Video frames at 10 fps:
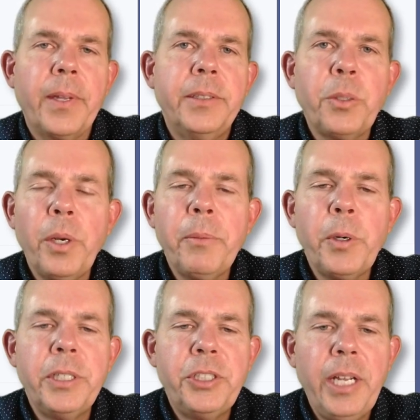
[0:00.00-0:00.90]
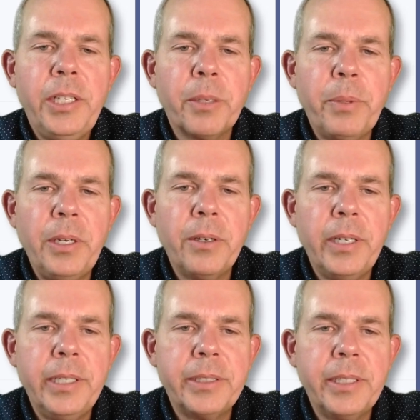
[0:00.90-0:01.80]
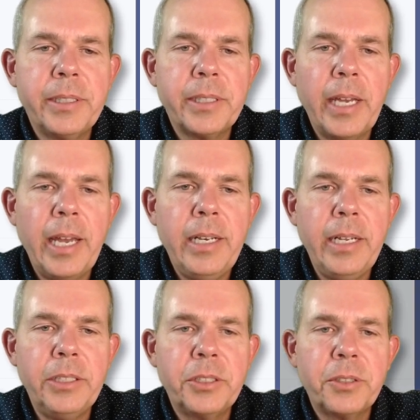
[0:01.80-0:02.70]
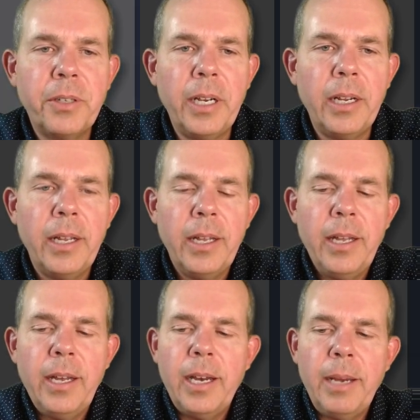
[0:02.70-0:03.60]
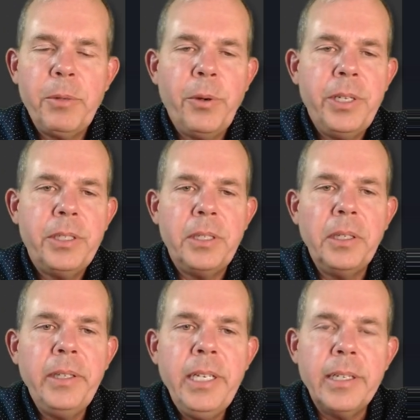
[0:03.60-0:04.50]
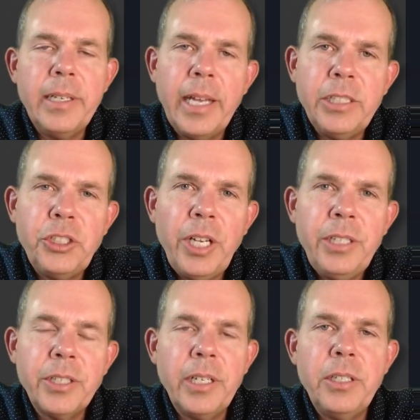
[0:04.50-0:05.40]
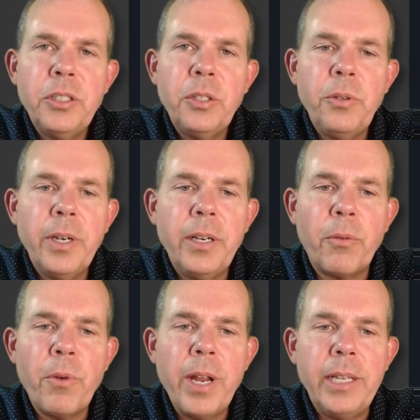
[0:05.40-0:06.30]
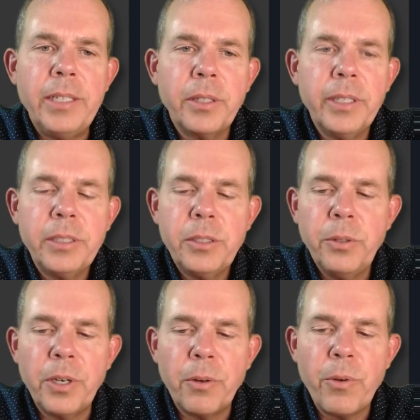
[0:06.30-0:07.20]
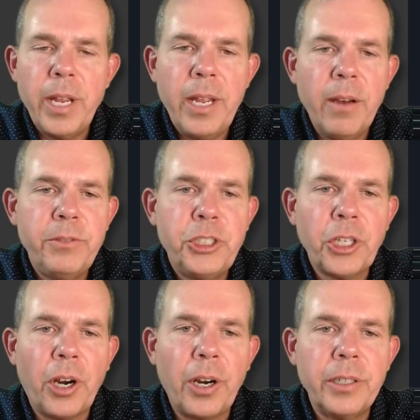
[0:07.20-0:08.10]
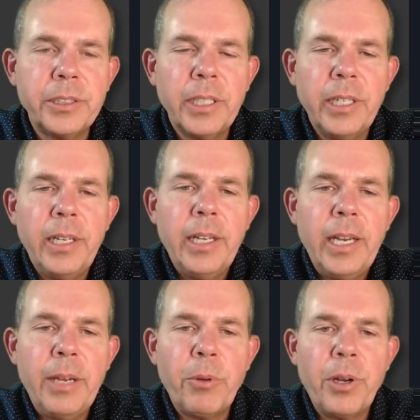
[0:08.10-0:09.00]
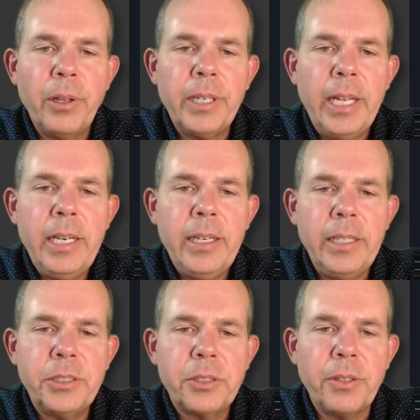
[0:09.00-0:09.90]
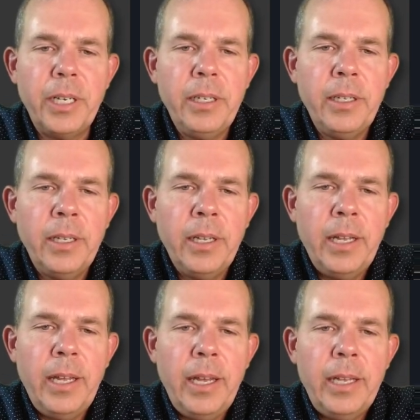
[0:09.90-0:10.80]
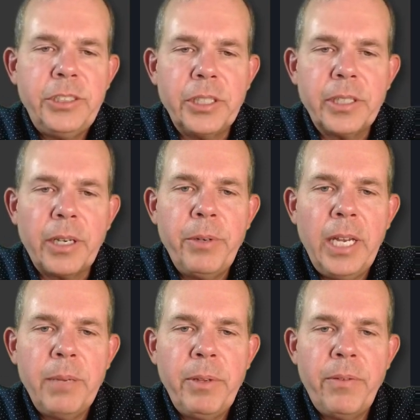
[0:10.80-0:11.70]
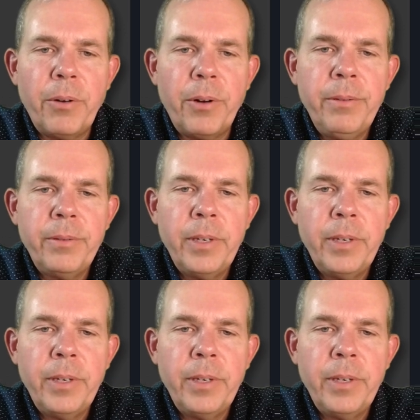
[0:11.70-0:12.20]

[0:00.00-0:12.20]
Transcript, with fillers: So what I'm going to change up here is this ending string. I'm going to delete it and change it into an array. So let's do an array of chars, and we'll call it ending string, just like we had before.